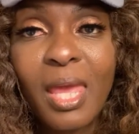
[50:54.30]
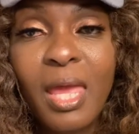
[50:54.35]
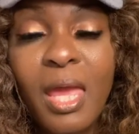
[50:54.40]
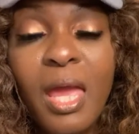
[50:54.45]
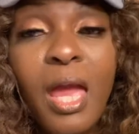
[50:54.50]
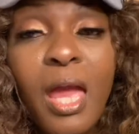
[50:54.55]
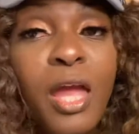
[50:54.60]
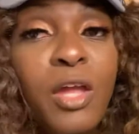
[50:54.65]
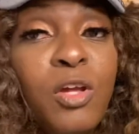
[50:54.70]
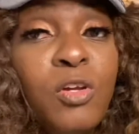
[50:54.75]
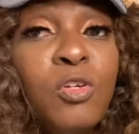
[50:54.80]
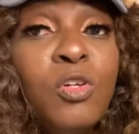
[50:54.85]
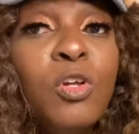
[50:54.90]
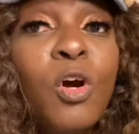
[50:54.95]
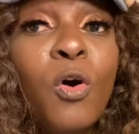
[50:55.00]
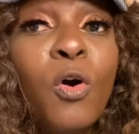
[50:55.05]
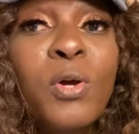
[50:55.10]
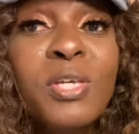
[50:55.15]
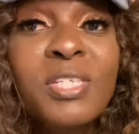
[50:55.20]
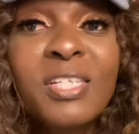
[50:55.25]
And
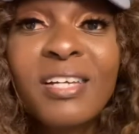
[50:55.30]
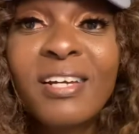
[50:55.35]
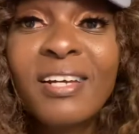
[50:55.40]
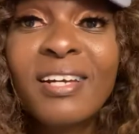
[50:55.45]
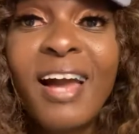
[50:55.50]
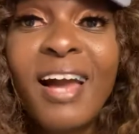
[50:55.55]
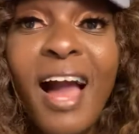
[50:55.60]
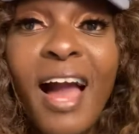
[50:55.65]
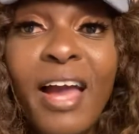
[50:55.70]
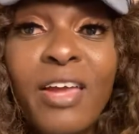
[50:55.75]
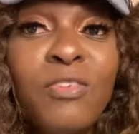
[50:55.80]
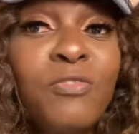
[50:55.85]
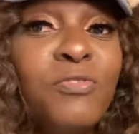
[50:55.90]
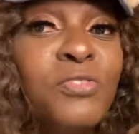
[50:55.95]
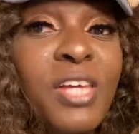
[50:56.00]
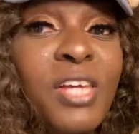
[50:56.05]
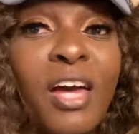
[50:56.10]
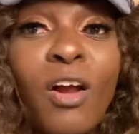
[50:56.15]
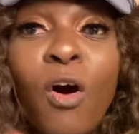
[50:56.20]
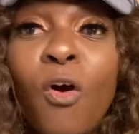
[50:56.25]
he's a good guy. You've
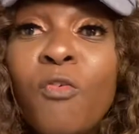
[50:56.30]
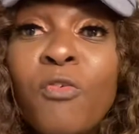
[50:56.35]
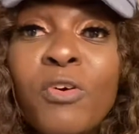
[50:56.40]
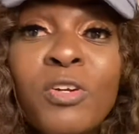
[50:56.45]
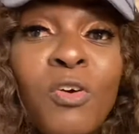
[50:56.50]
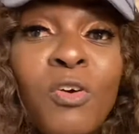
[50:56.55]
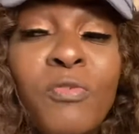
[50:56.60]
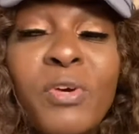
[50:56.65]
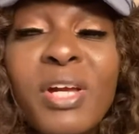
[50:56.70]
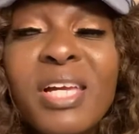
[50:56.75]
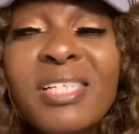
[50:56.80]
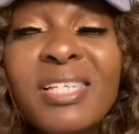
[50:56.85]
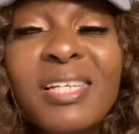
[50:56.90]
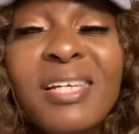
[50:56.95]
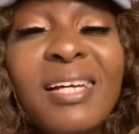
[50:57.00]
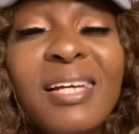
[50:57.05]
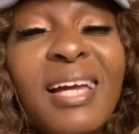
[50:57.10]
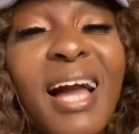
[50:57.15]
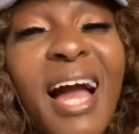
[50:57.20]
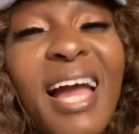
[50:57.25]
said over and over again, he's a
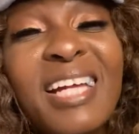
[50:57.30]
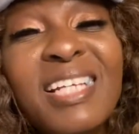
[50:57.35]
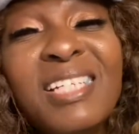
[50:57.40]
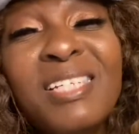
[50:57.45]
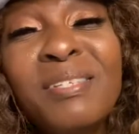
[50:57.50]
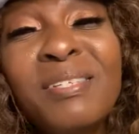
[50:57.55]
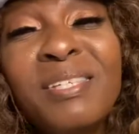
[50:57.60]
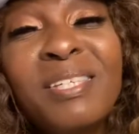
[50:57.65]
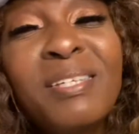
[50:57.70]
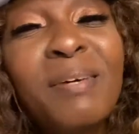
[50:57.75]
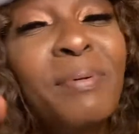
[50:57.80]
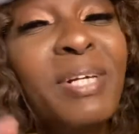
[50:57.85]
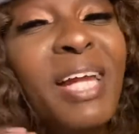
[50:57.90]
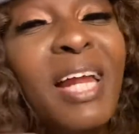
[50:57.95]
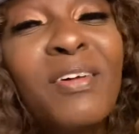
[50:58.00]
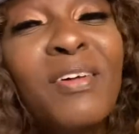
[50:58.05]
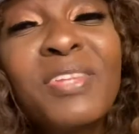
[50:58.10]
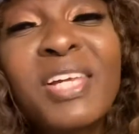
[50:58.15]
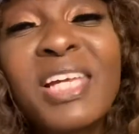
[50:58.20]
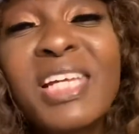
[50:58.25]
good guy, but I
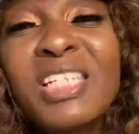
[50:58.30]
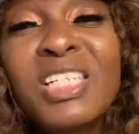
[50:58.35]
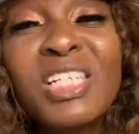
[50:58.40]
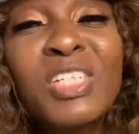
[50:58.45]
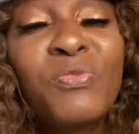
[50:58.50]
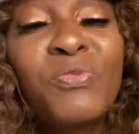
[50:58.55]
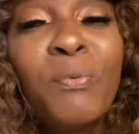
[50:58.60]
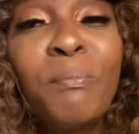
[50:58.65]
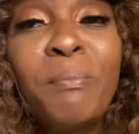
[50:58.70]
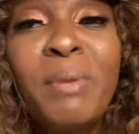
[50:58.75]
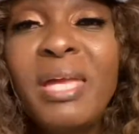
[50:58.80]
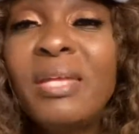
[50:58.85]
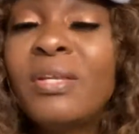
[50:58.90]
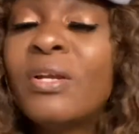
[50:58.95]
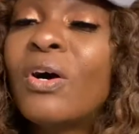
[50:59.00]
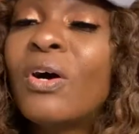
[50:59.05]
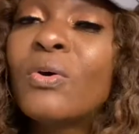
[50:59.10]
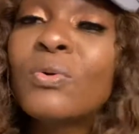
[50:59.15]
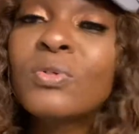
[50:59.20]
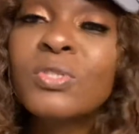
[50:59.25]
don't think he's just for me.
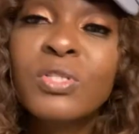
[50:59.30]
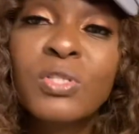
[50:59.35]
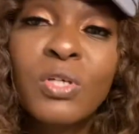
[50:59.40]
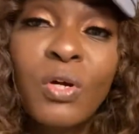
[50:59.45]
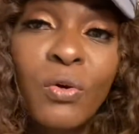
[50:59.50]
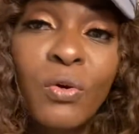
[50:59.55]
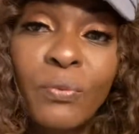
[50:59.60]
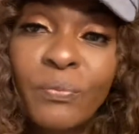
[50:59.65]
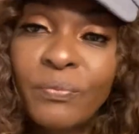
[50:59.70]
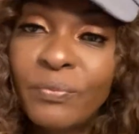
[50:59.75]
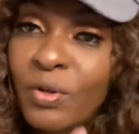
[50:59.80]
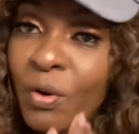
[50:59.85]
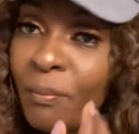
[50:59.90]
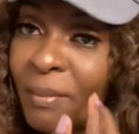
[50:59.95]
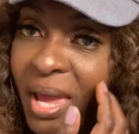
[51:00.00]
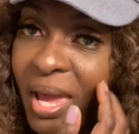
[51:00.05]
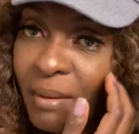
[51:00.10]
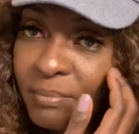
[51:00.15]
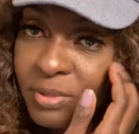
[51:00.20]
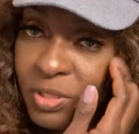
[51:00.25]
No, sir. No,
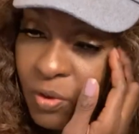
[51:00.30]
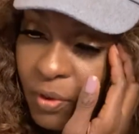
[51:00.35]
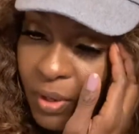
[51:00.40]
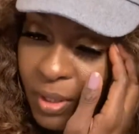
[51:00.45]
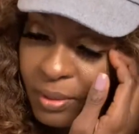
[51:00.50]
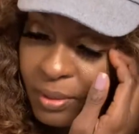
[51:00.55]
ma'am. Sorry.